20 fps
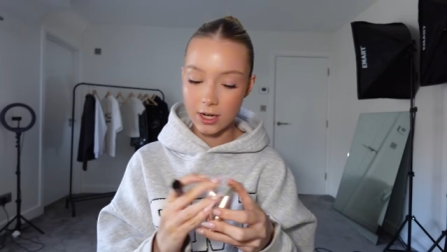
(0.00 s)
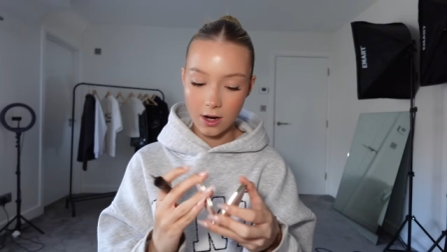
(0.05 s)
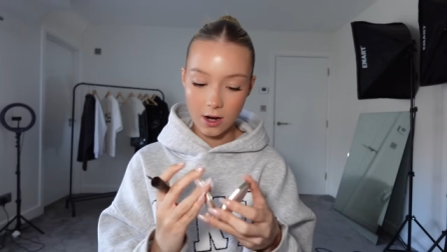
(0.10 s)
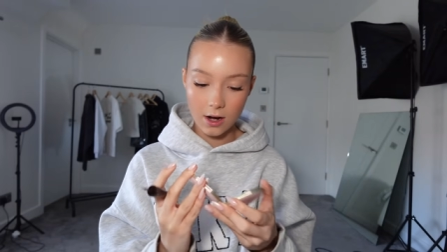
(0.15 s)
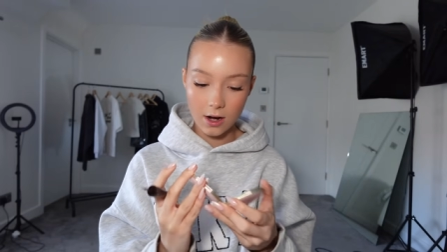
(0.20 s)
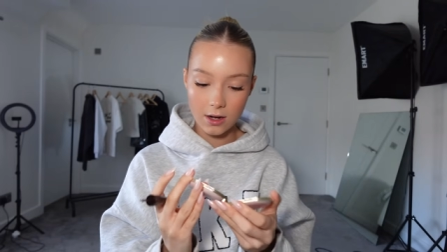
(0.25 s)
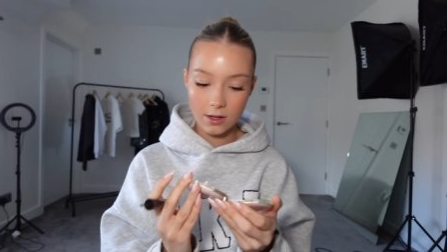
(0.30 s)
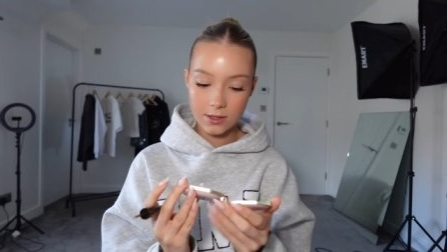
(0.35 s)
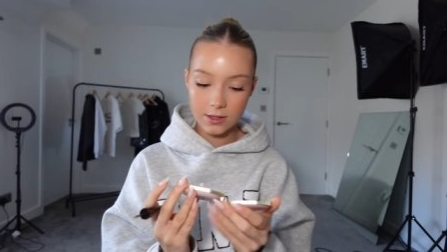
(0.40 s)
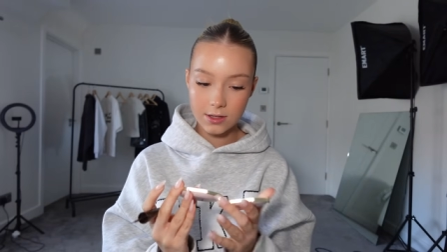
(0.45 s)

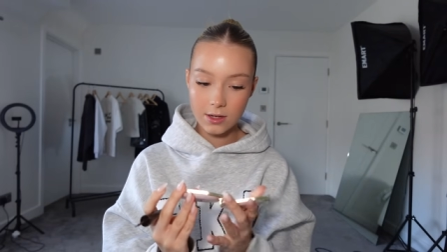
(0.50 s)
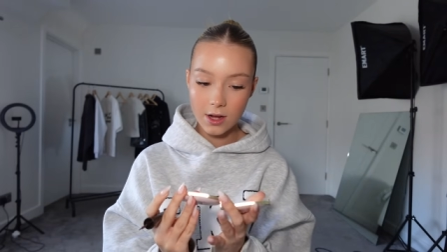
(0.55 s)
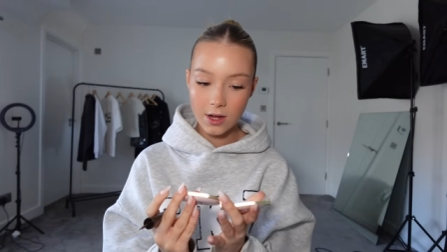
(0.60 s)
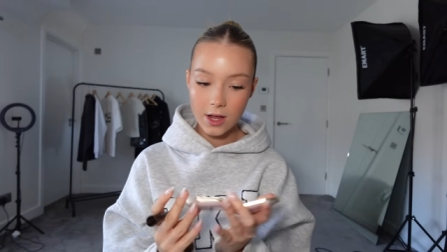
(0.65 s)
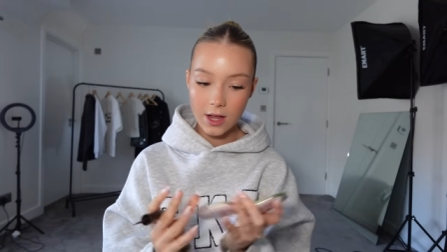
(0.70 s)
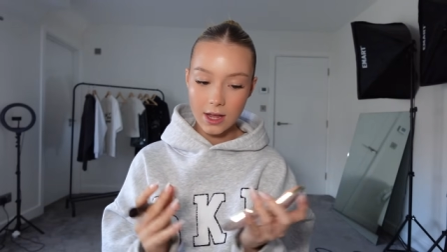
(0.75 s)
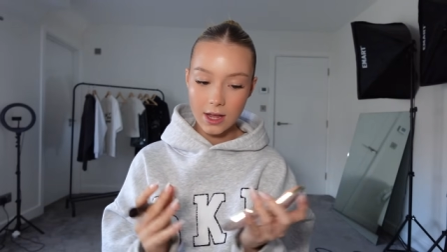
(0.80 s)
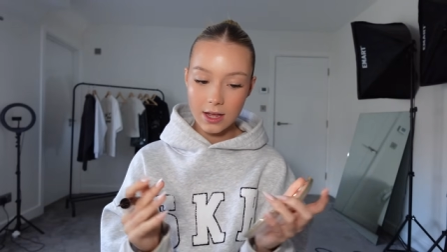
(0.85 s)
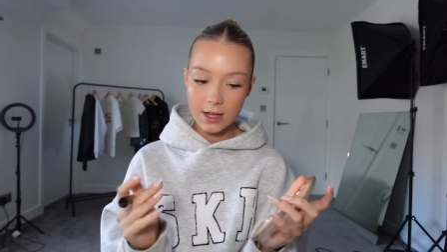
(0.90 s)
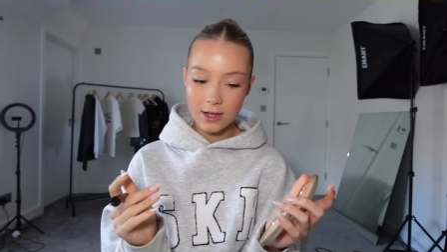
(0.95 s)
asked
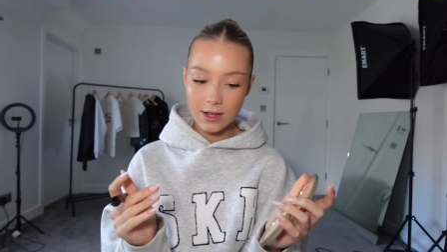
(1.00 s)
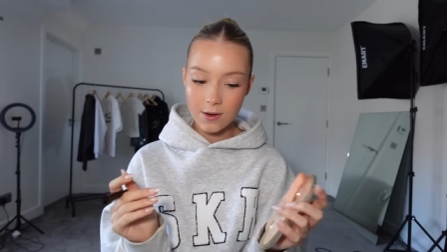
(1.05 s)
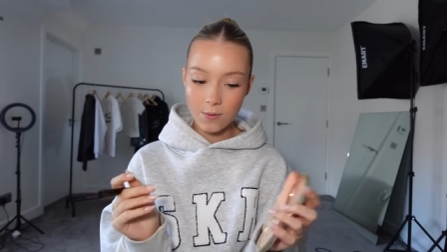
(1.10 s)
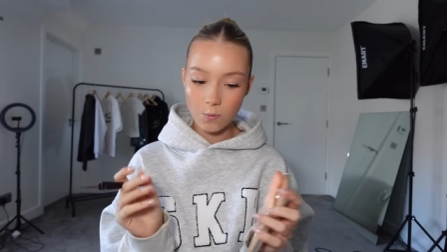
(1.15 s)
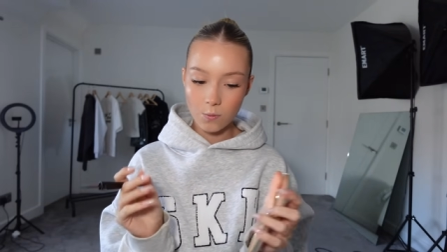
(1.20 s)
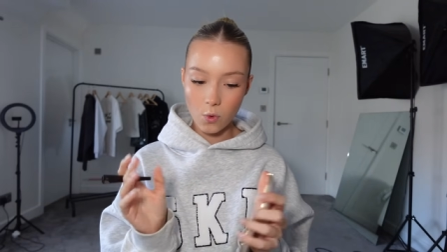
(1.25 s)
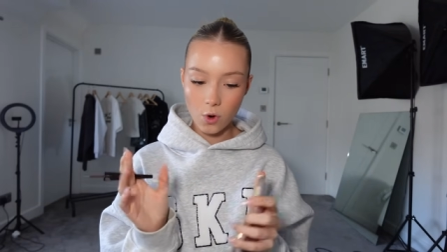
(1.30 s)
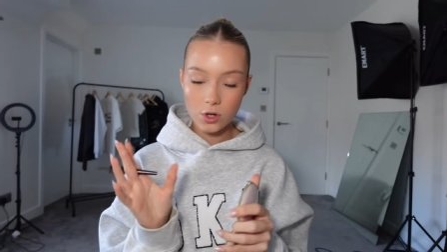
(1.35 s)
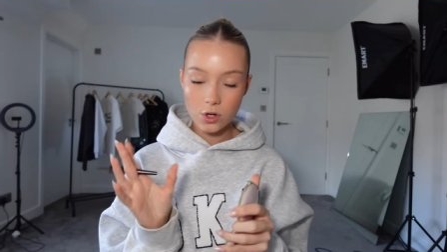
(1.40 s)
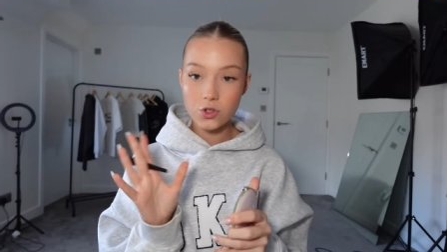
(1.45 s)

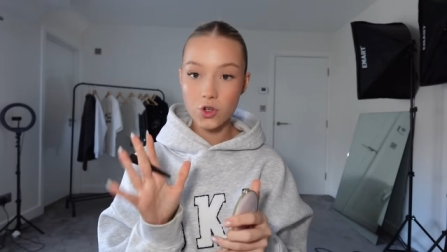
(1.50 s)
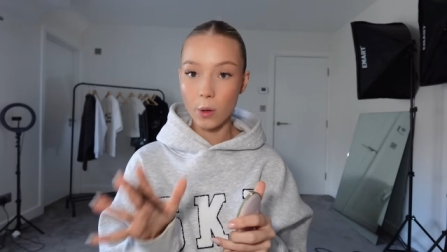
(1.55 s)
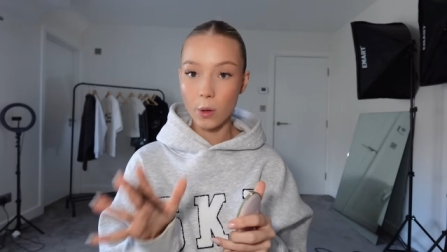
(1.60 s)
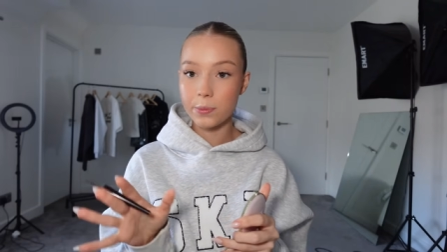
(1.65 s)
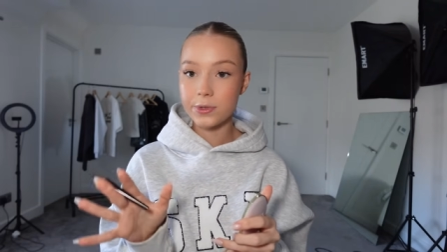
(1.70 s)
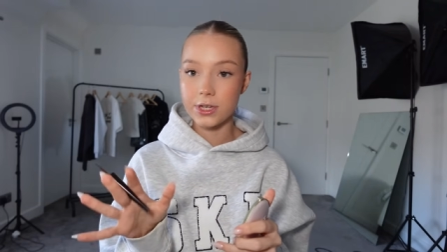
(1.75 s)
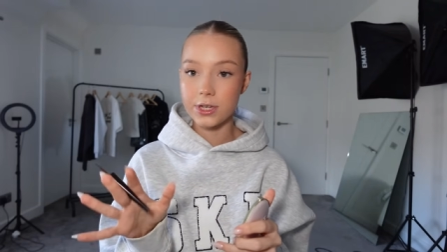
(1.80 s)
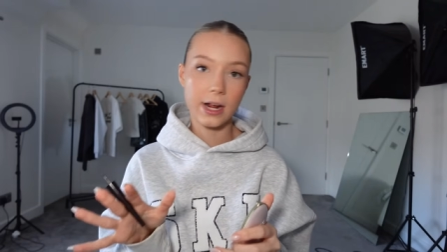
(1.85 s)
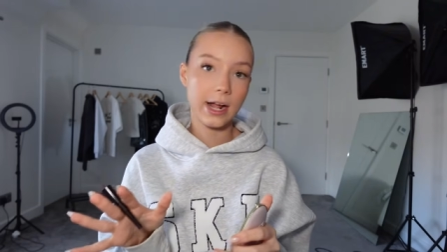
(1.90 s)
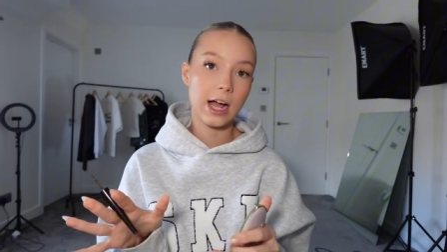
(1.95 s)
what
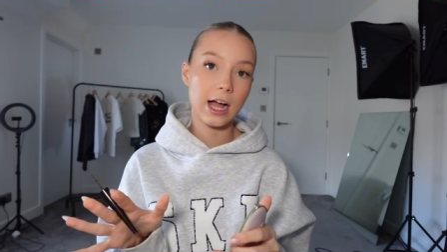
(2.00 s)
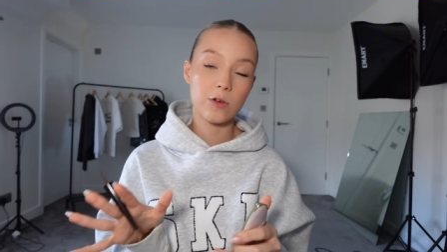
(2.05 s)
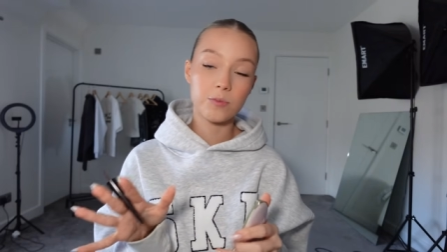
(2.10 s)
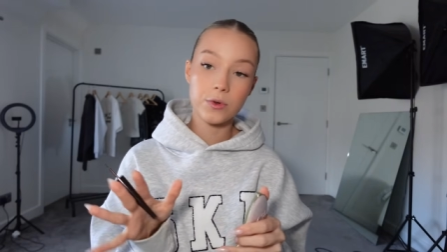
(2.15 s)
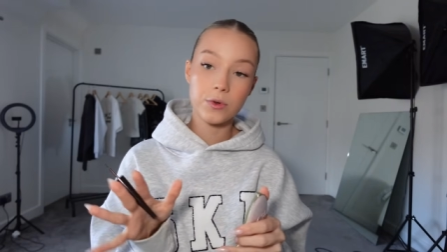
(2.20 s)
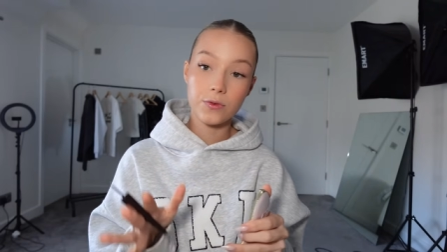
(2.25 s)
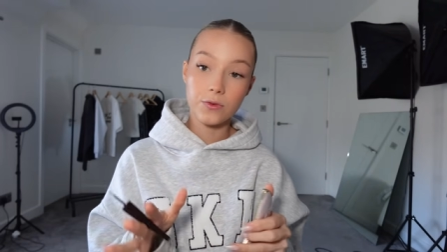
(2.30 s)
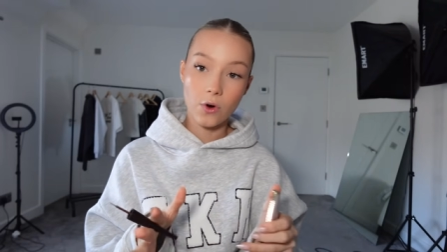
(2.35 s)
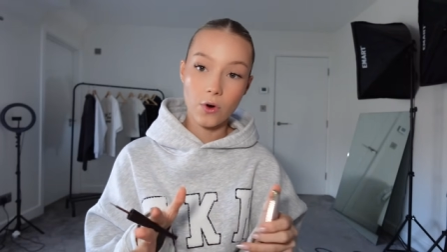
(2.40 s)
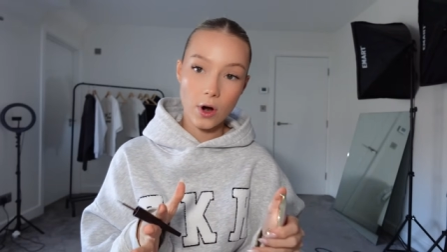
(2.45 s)
jobs did I have
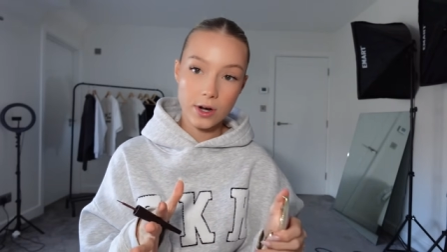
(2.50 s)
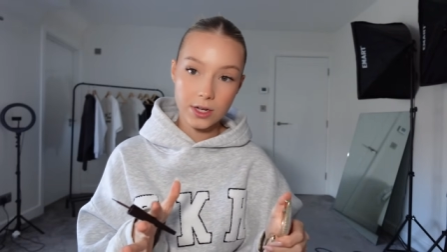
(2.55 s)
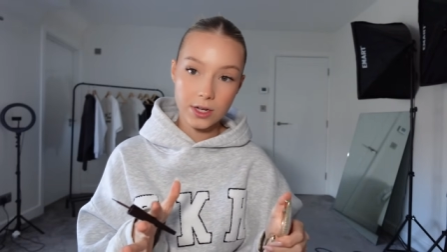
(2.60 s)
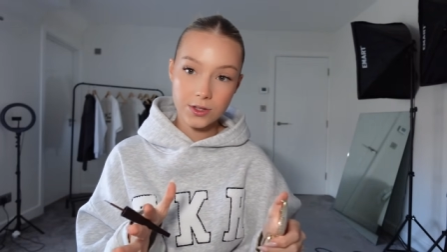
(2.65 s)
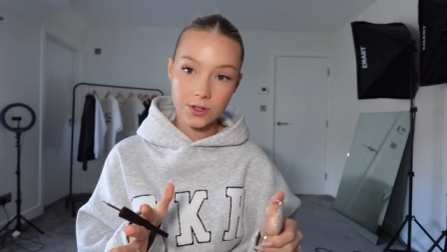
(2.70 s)
before I did